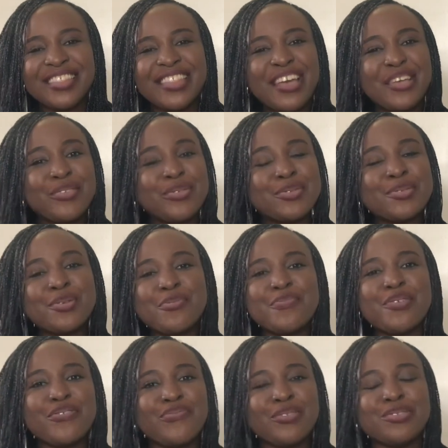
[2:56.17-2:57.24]
Thank you so
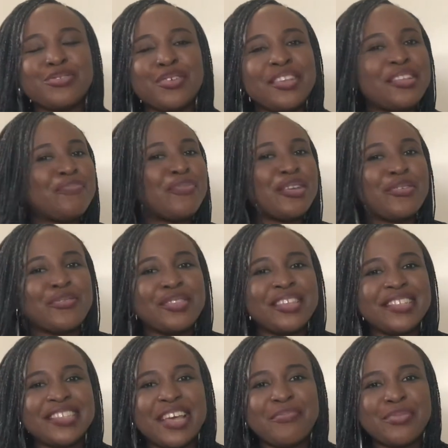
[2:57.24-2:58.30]
much for joining me on
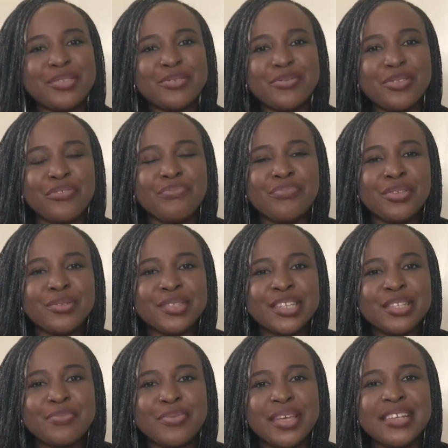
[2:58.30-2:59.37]
this episode of Music
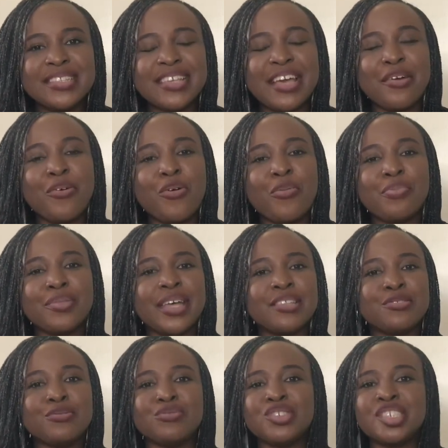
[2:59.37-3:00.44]
Speaks. I hope
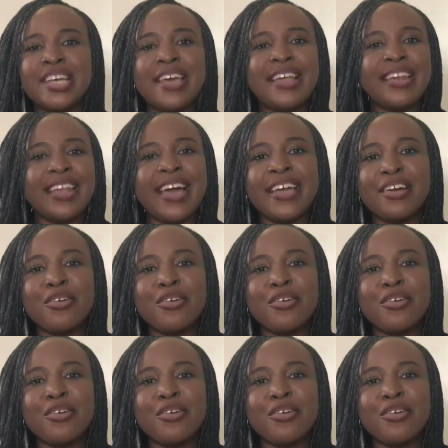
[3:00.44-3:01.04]
that you share, like,